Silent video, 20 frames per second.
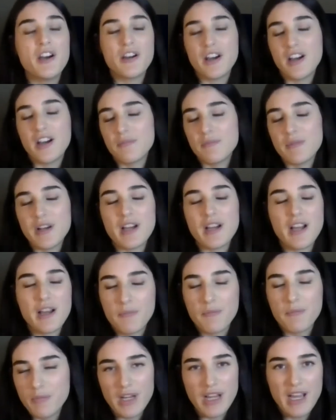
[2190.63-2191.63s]

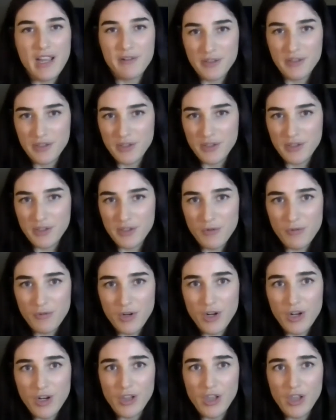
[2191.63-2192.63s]
but I assume there
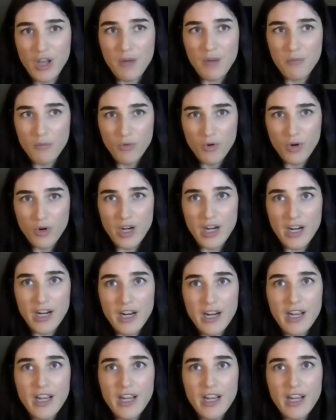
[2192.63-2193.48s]
were a lot more.